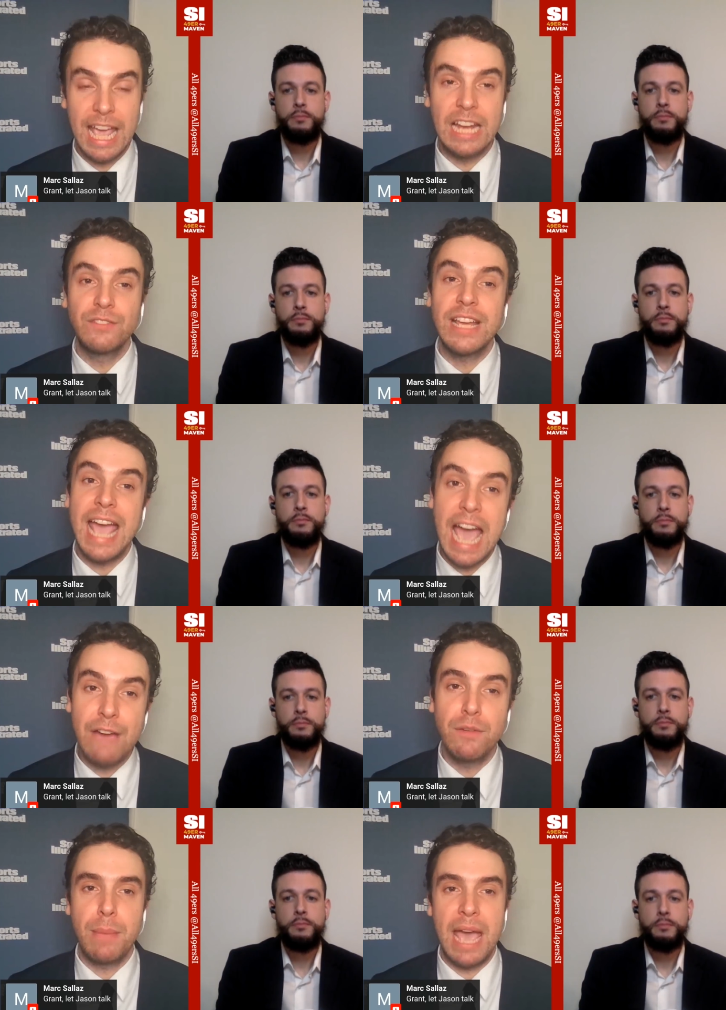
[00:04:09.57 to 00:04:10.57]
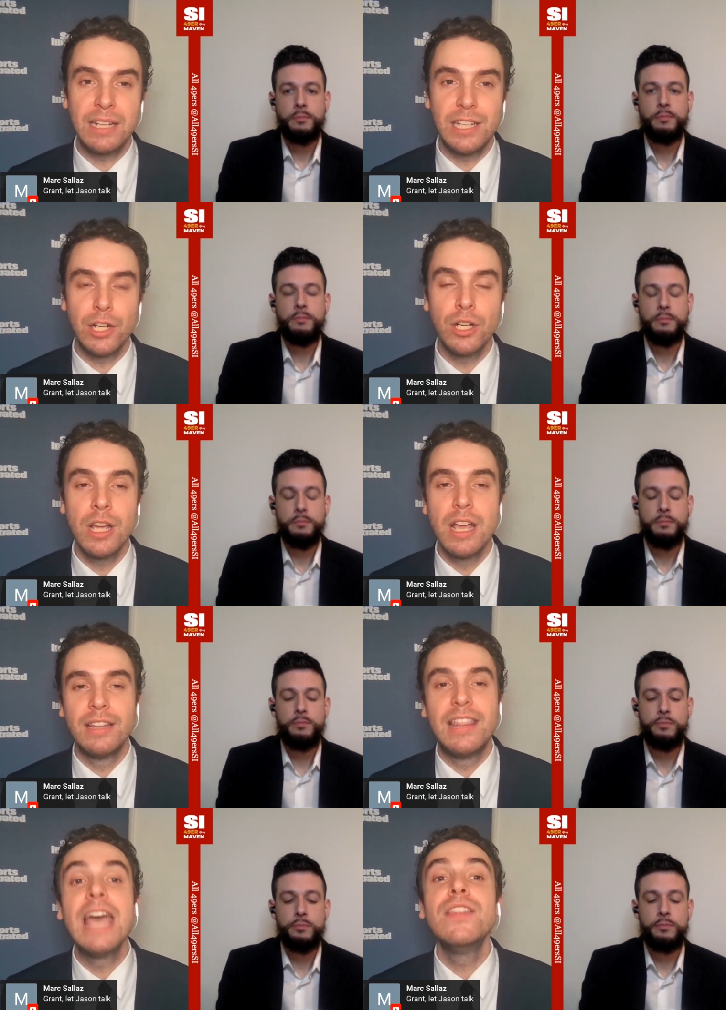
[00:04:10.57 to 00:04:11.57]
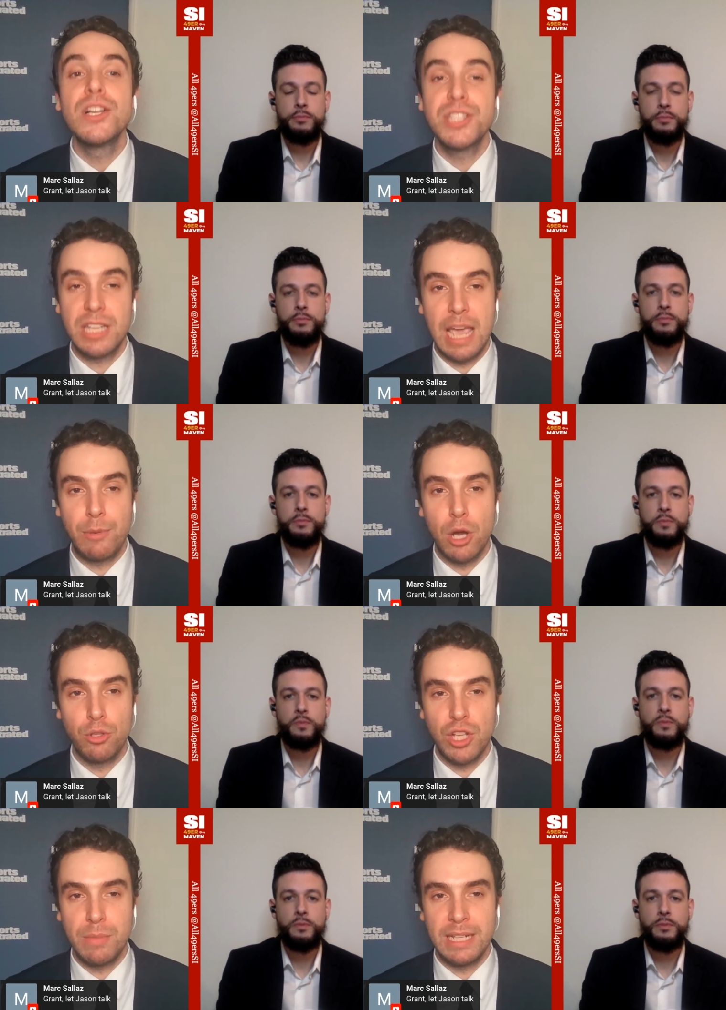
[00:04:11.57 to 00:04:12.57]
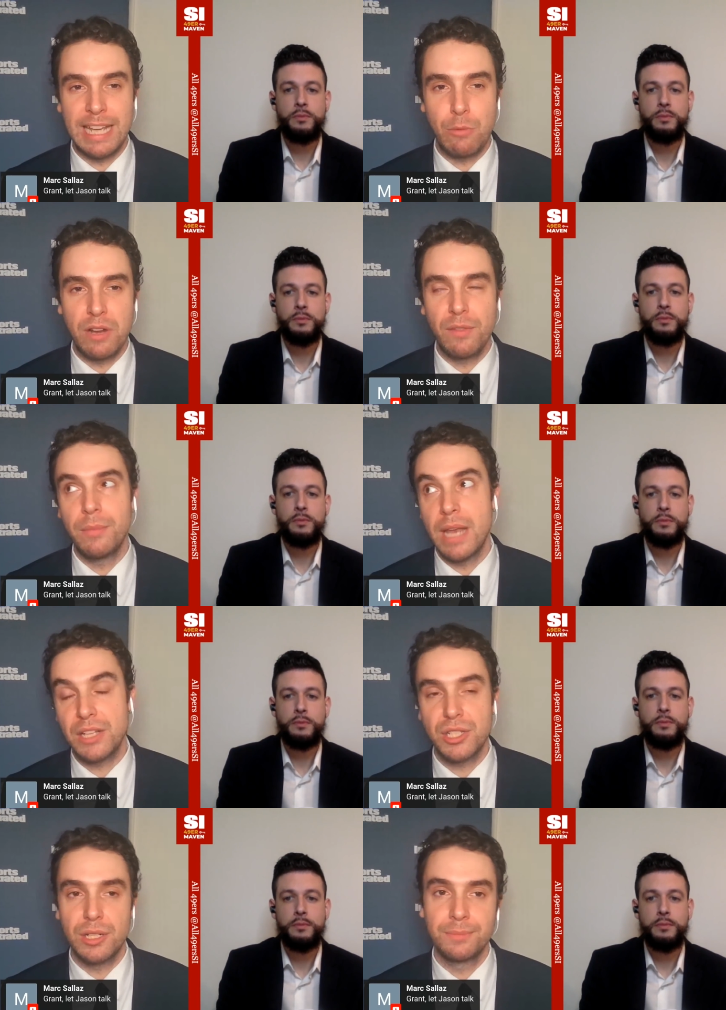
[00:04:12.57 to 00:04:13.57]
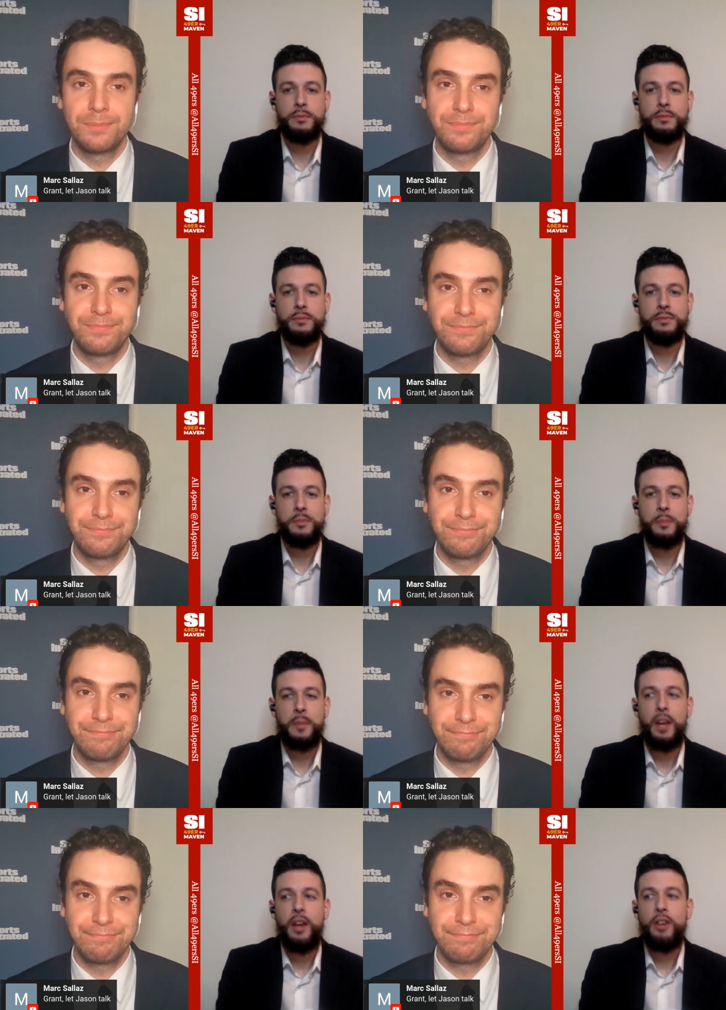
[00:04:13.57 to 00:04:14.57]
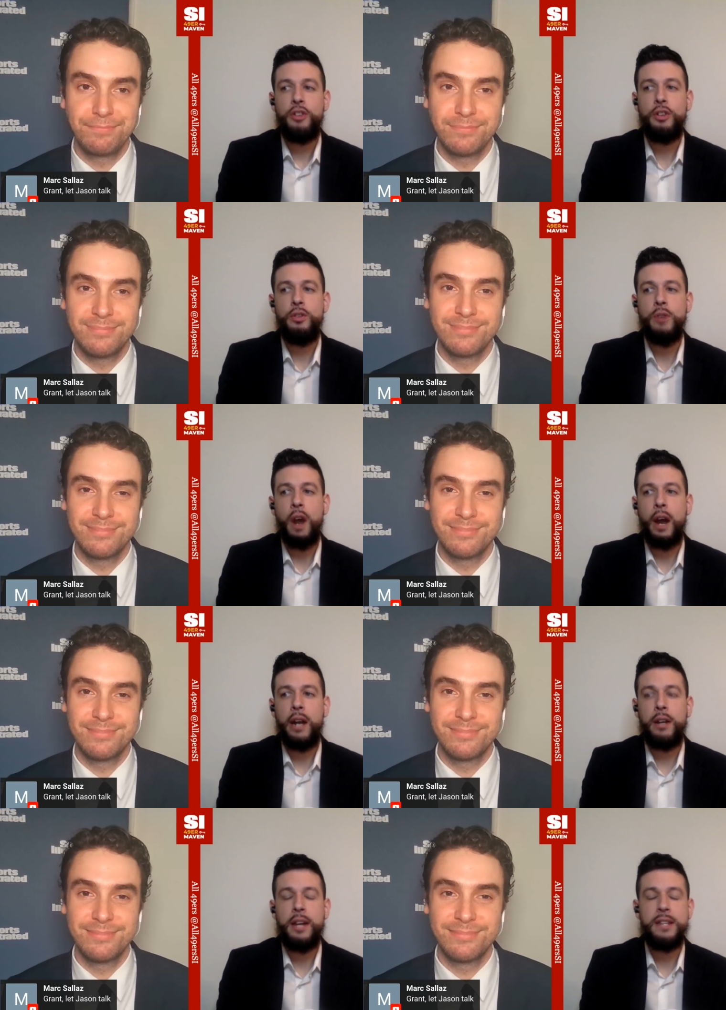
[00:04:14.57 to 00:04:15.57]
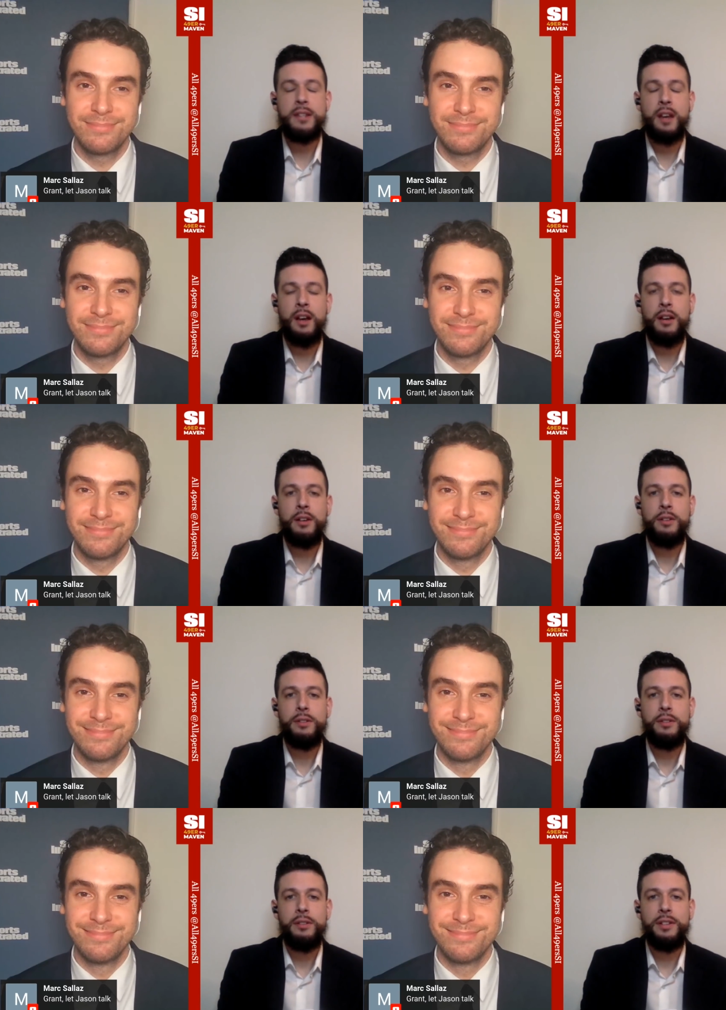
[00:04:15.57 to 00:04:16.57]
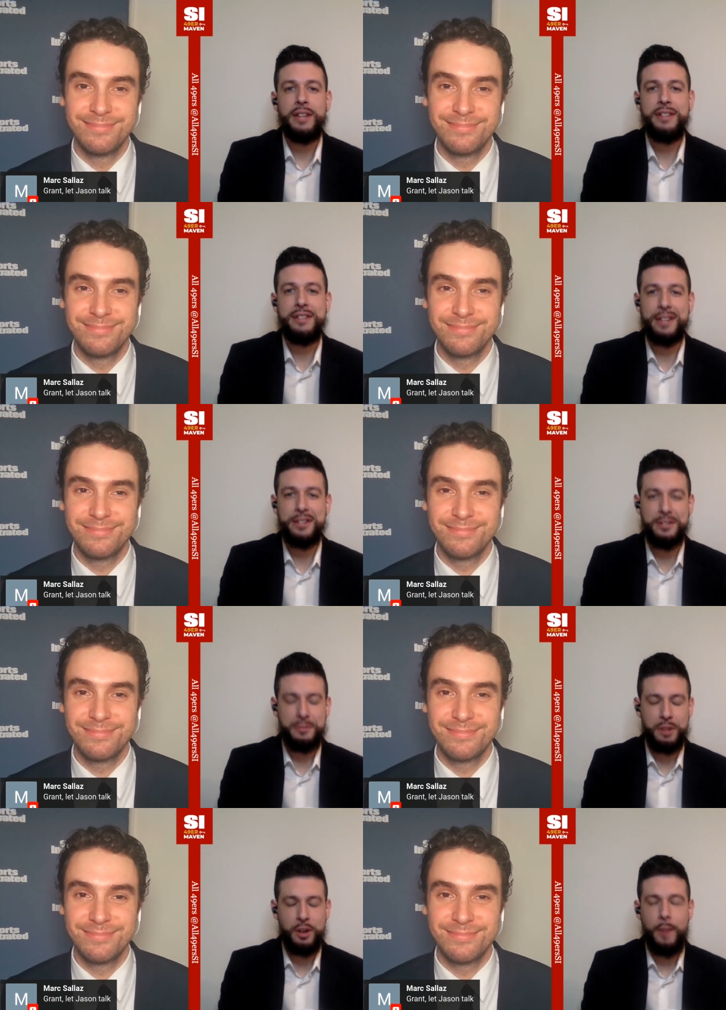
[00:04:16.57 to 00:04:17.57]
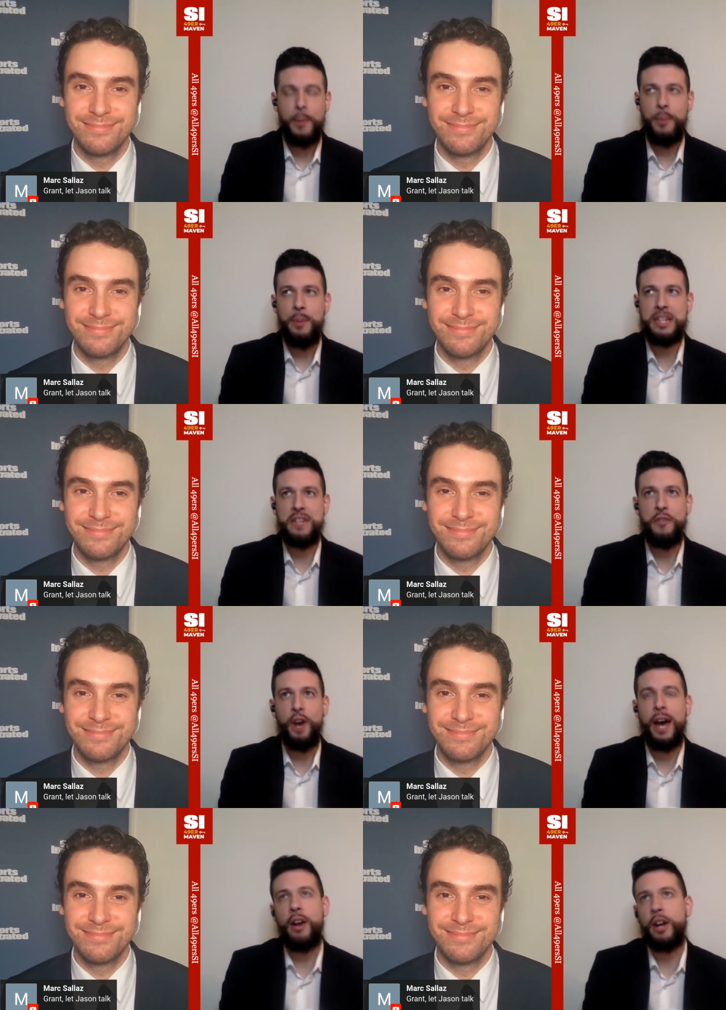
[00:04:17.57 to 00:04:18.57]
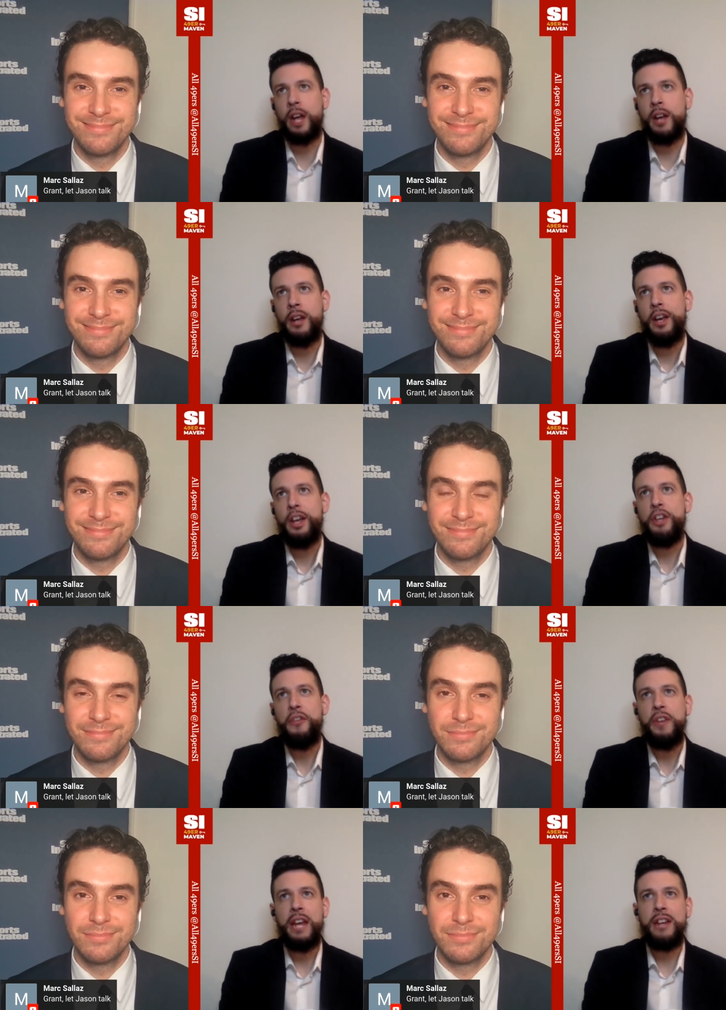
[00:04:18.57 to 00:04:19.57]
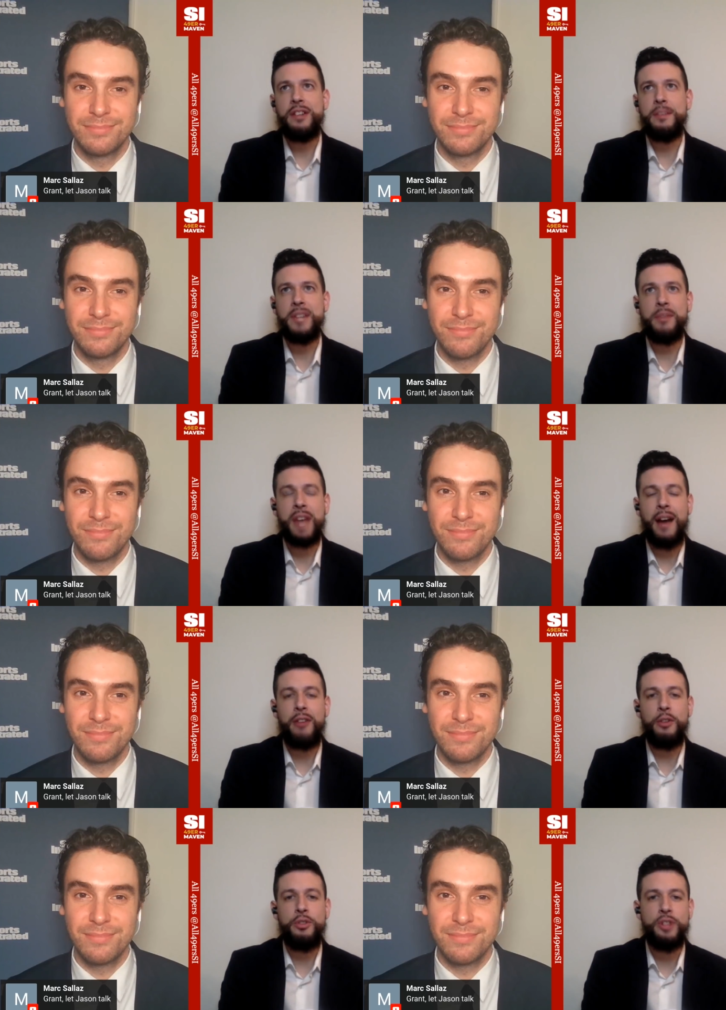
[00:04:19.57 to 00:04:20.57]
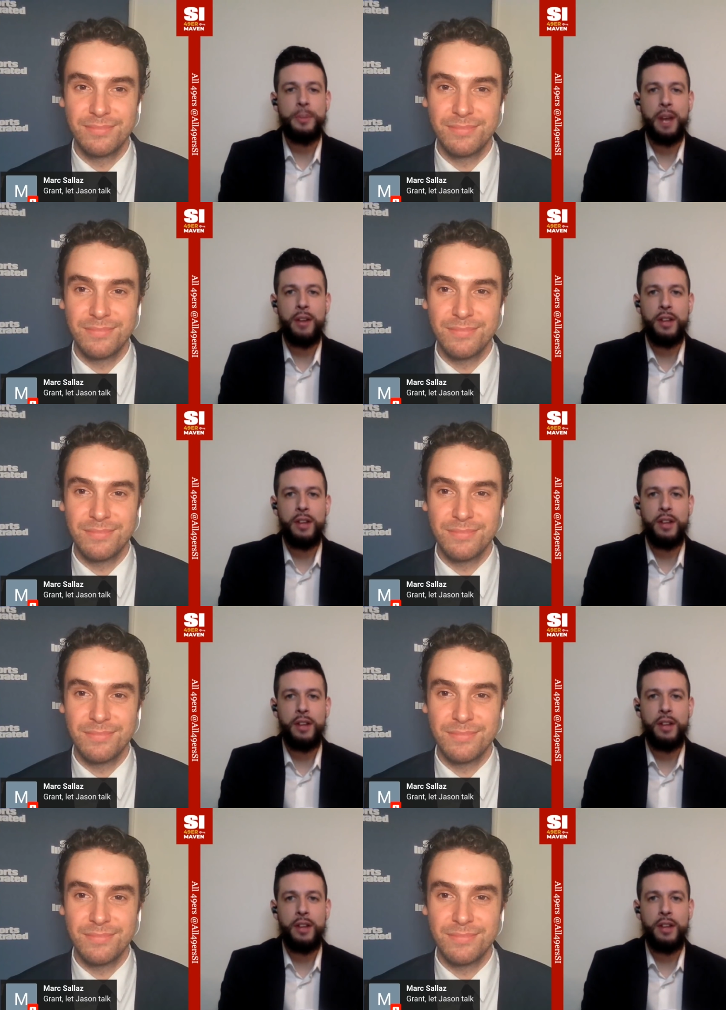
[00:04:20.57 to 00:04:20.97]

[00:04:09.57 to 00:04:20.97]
Speaker 1: And if they have a bad year, then they'll scapegoat Jimmy and get rid of him next year. Do you?
Speaker 2: All right, let's uh let's let's you know i'm gonna put my tinfoil hat on again do you feel like sometimes kyle throws jimmy out